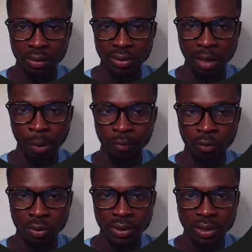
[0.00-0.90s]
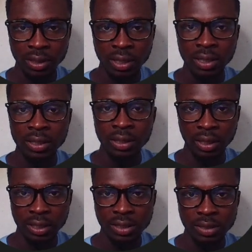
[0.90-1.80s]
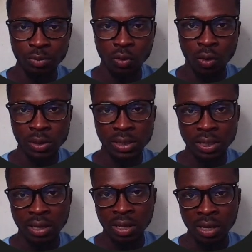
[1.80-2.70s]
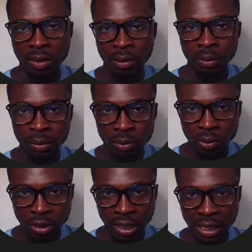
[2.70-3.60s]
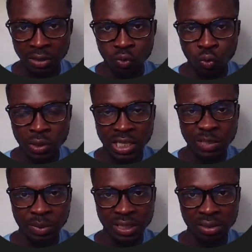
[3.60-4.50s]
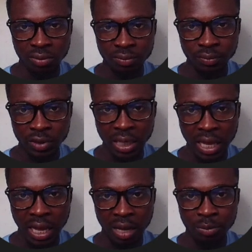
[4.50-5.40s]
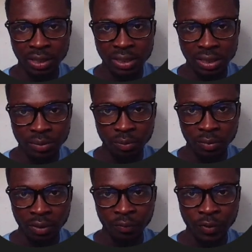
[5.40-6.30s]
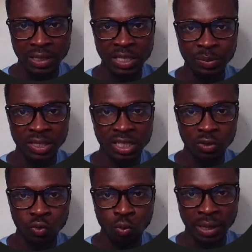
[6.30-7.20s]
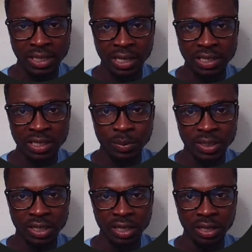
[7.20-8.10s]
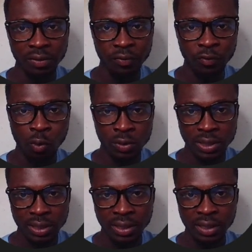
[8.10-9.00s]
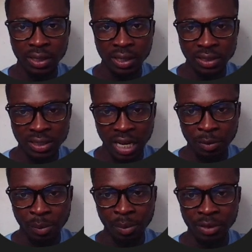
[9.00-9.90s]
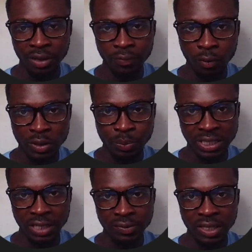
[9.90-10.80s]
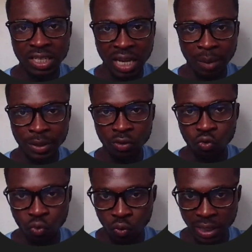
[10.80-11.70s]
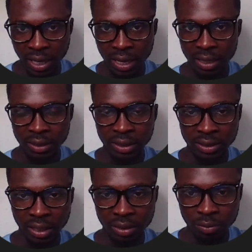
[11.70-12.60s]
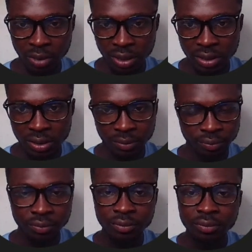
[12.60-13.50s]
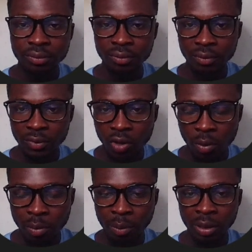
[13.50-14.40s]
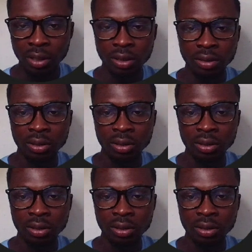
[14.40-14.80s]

Answer will be false. Yes, because the two statements are meaty. First statement in true, but second statement in the false. It's the false. But if anything be true there, then means remember